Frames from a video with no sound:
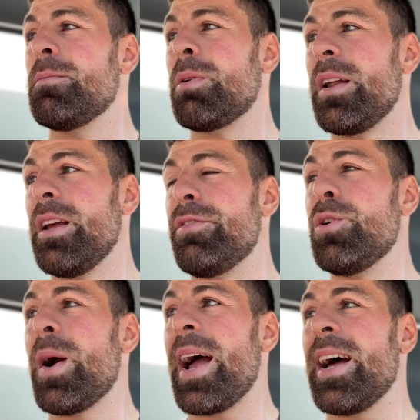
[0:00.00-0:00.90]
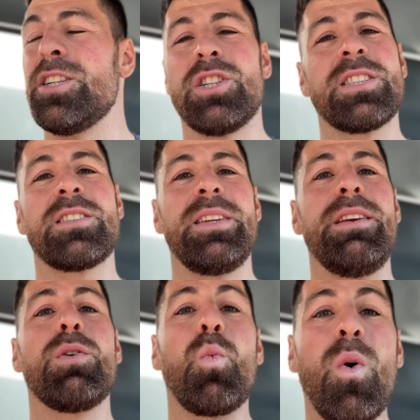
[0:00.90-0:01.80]
But if you add just
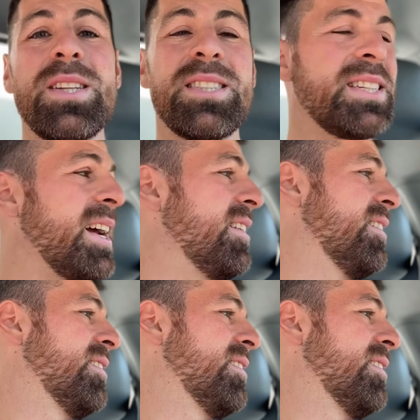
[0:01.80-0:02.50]
even 1 set,